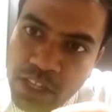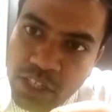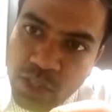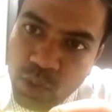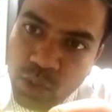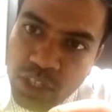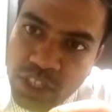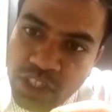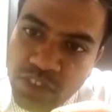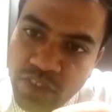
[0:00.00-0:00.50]

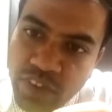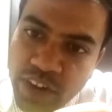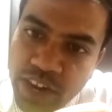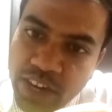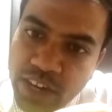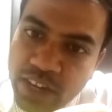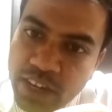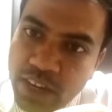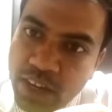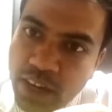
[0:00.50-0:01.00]
This tooth is
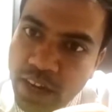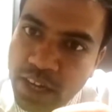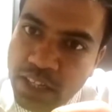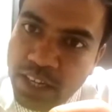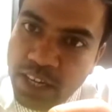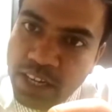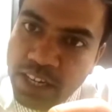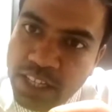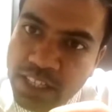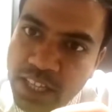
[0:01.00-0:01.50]
straight
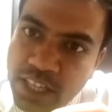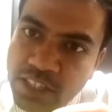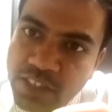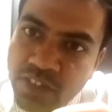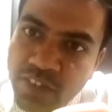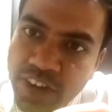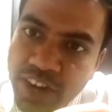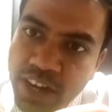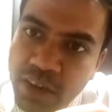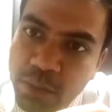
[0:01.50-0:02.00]
other teeth are
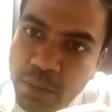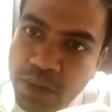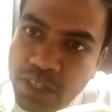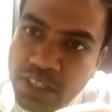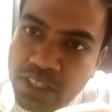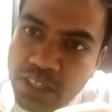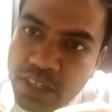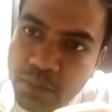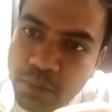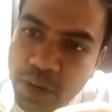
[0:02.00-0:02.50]
straight
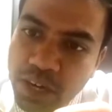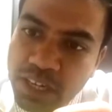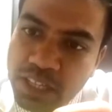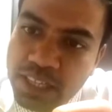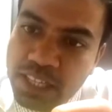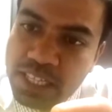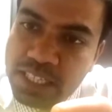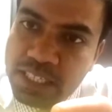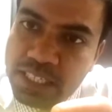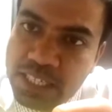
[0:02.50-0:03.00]
but,
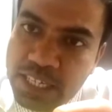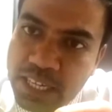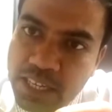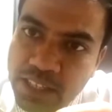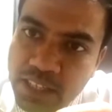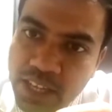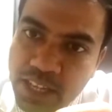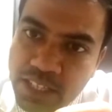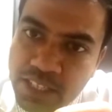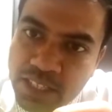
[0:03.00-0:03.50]
but this
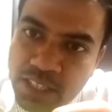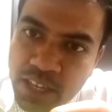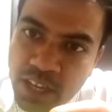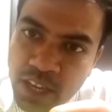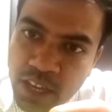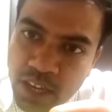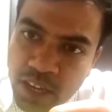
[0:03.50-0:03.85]
teeth is